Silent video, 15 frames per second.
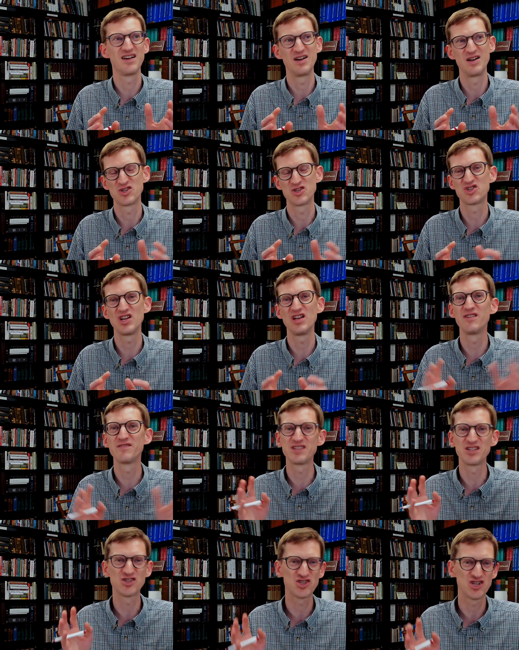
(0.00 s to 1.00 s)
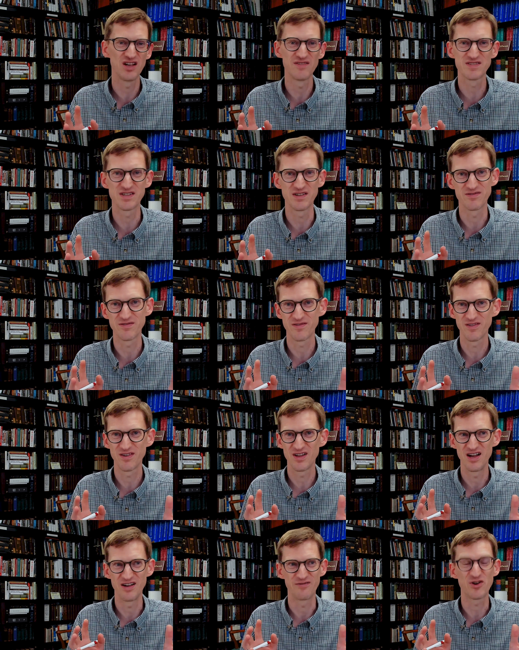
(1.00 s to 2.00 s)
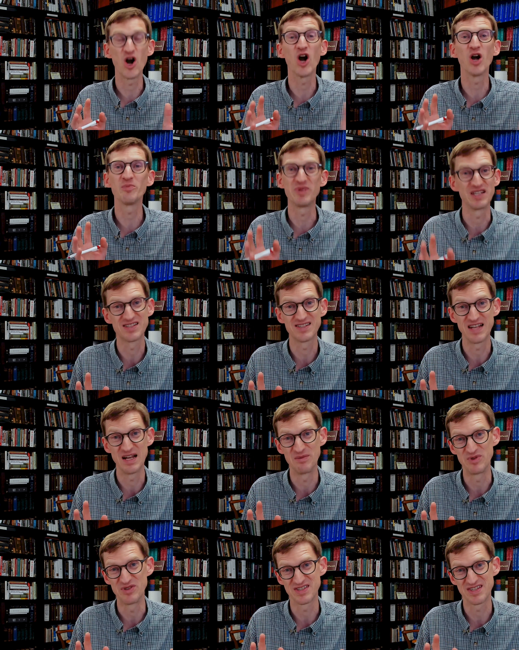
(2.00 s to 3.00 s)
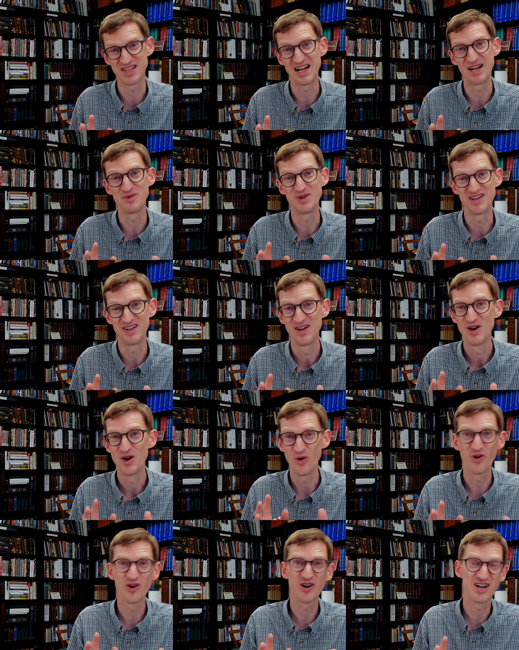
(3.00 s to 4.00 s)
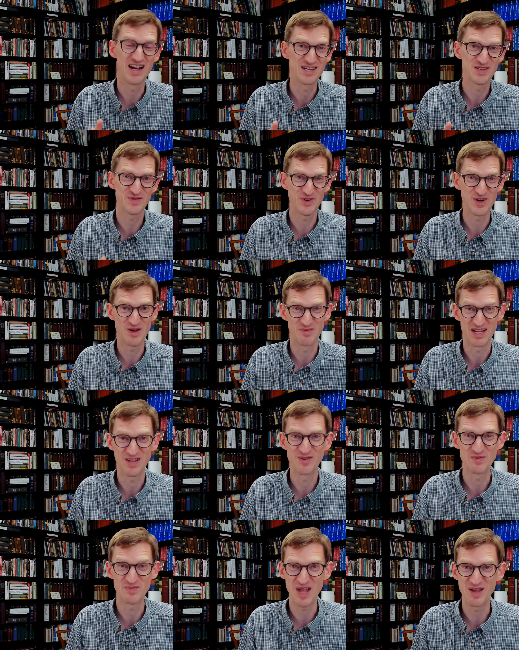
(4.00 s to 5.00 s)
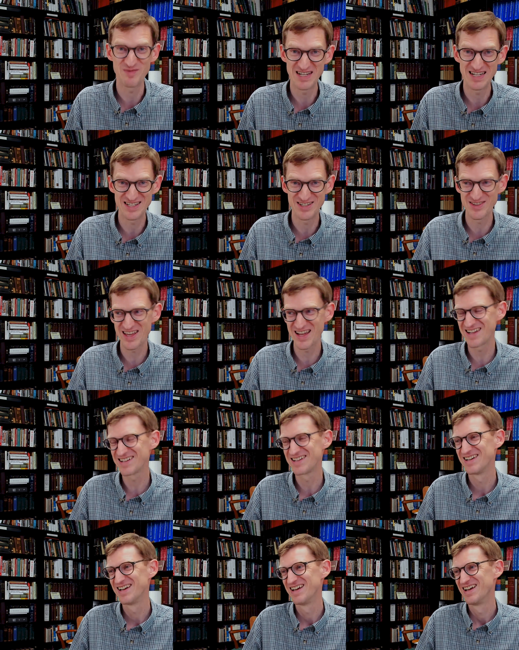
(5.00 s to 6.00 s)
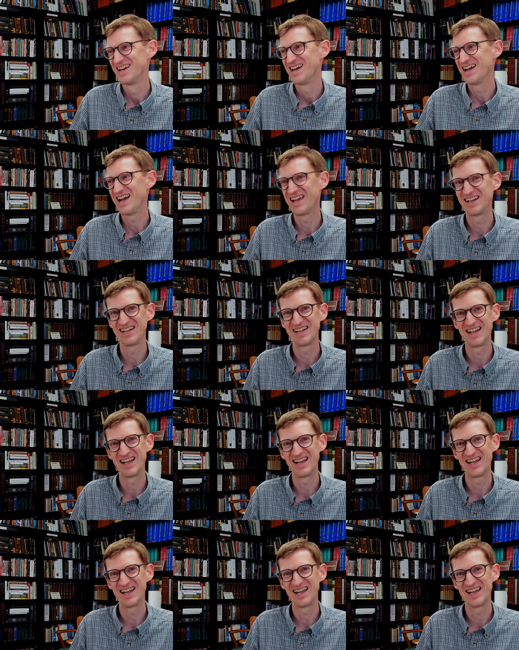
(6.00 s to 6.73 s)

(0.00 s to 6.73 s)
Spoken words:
shelves and shelves of carpet samples that I would organize for him, and he would pay me to do that, and